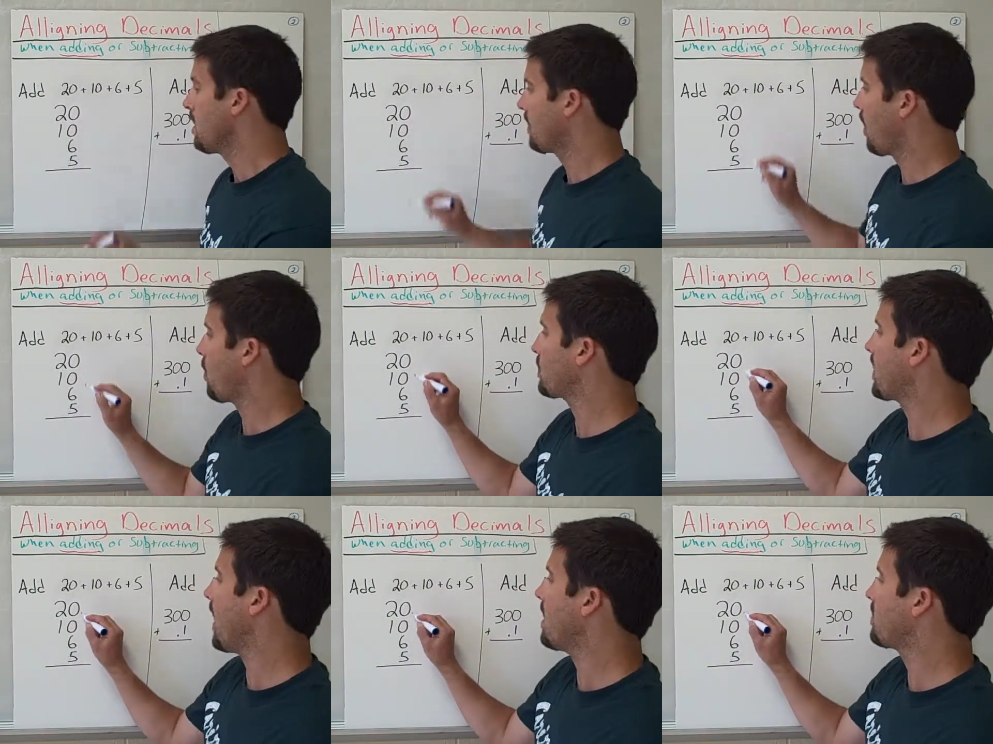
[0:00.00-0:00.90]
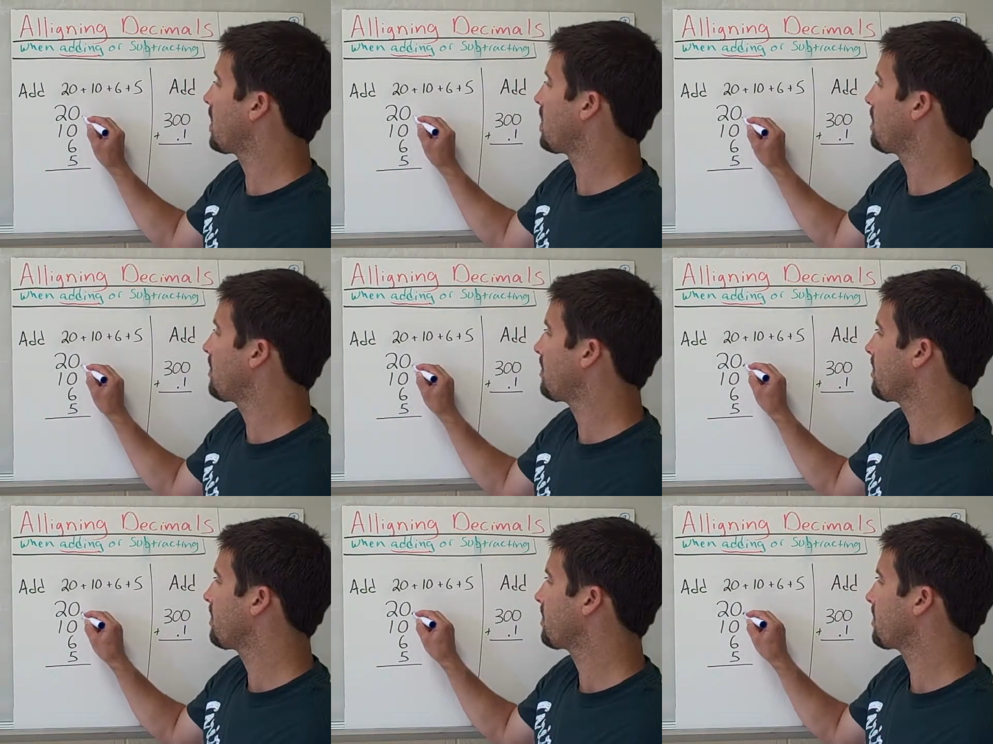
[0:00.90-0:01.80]
The whole time, though,
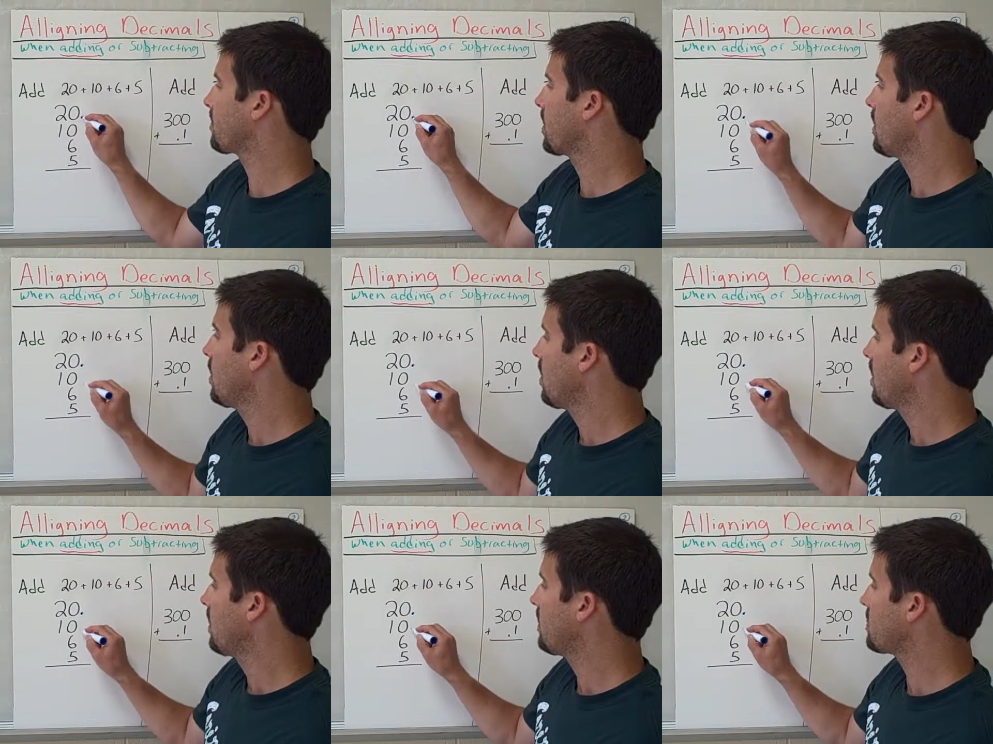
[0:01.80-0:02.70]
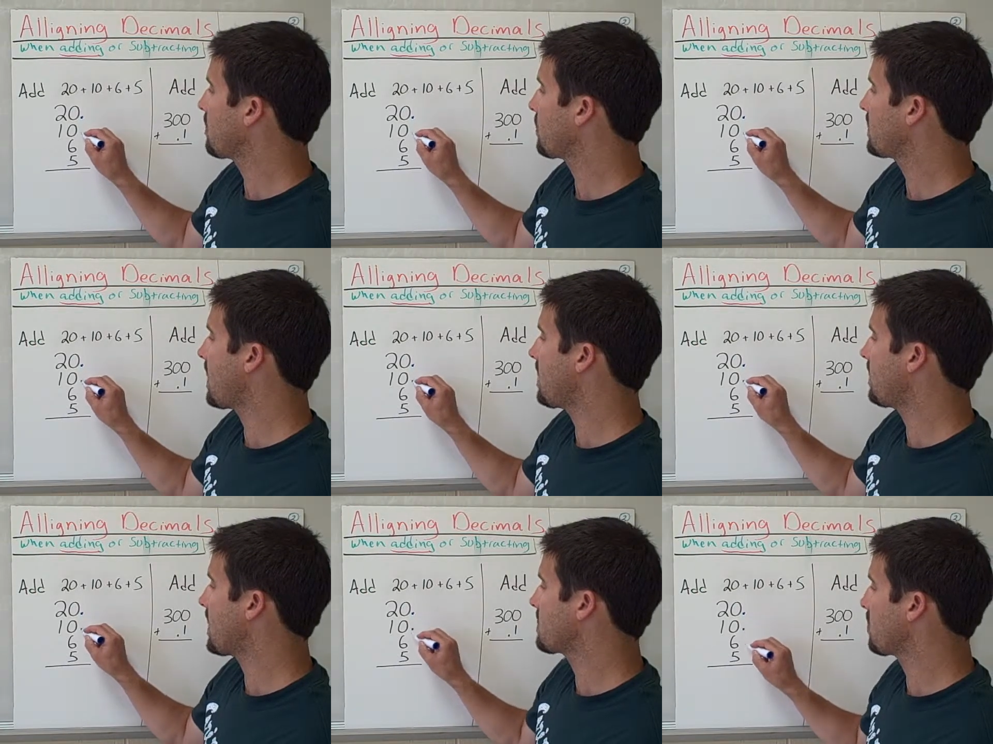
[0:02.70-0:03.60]
there's a pretend
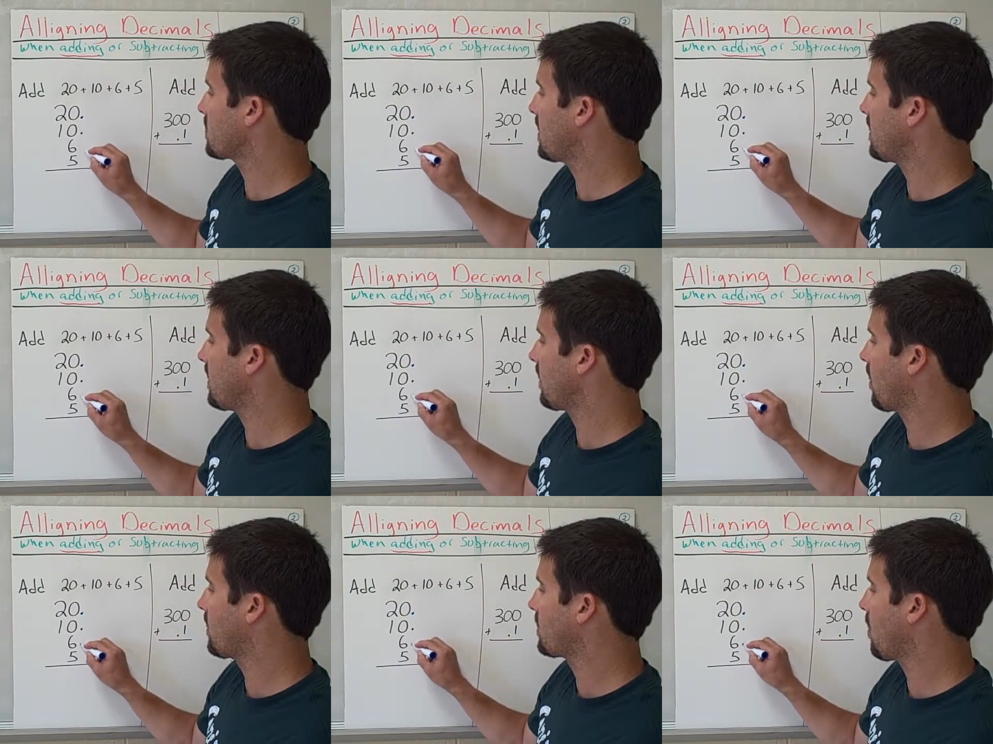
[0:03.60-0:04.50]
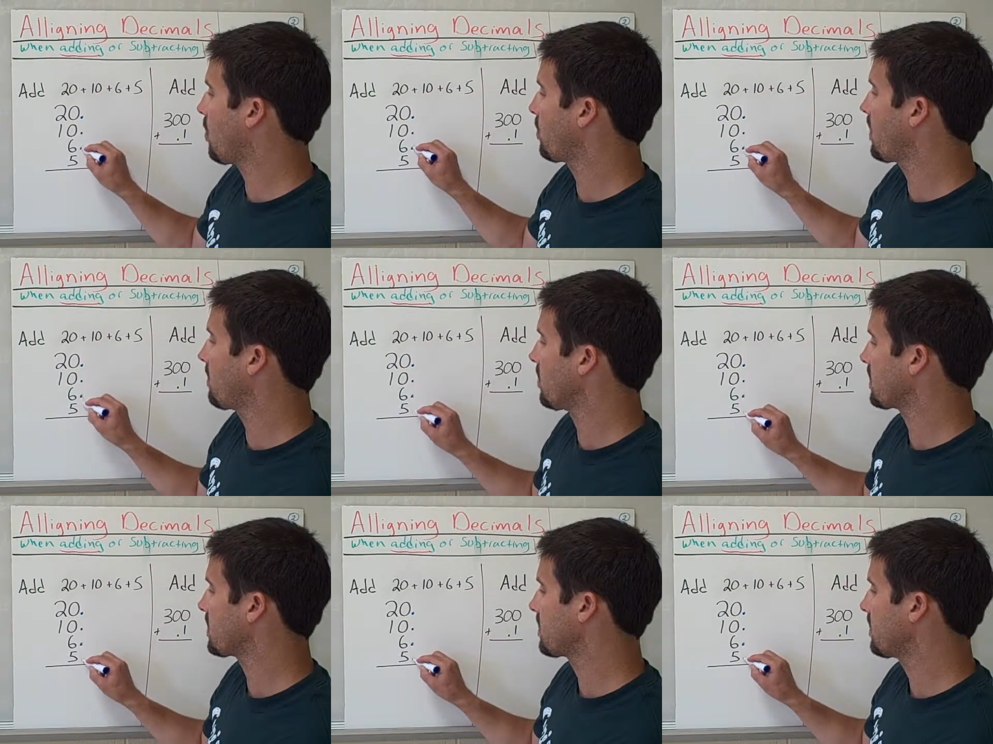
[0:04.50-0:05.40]
decimal sitting there on these whole
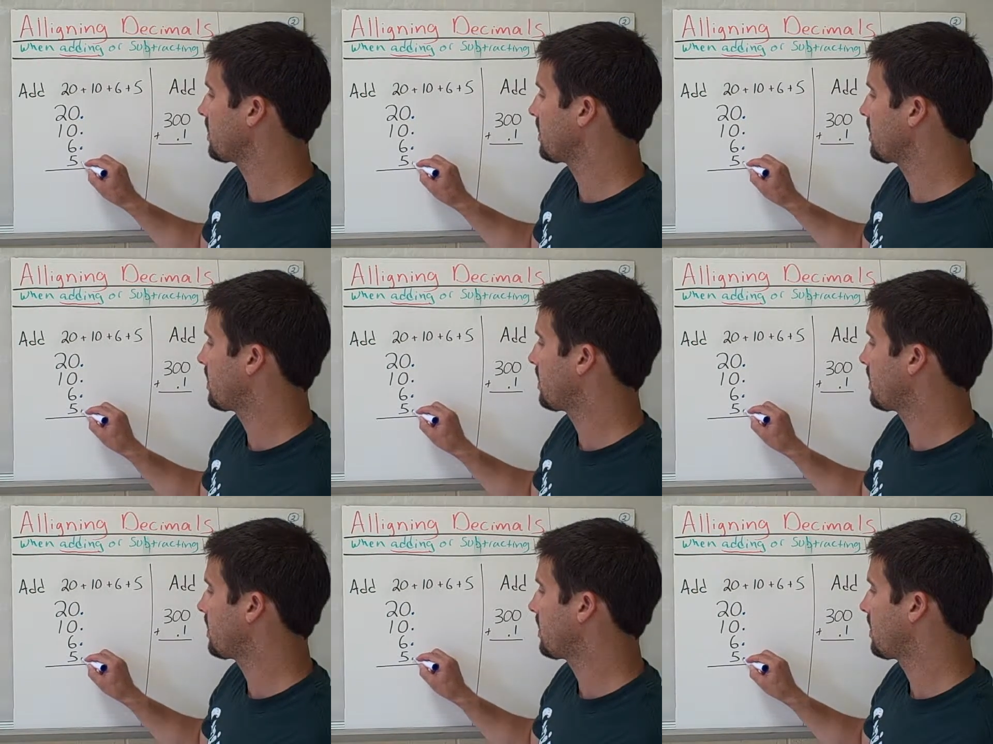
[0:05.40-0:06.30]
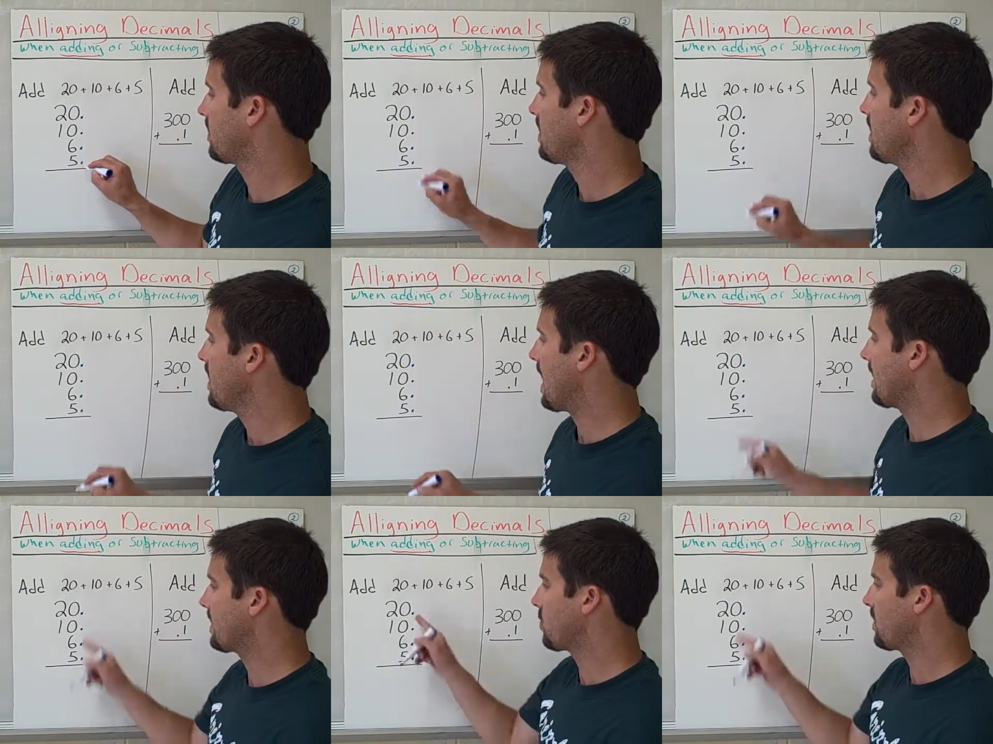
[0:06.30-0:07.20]
numbers. And that's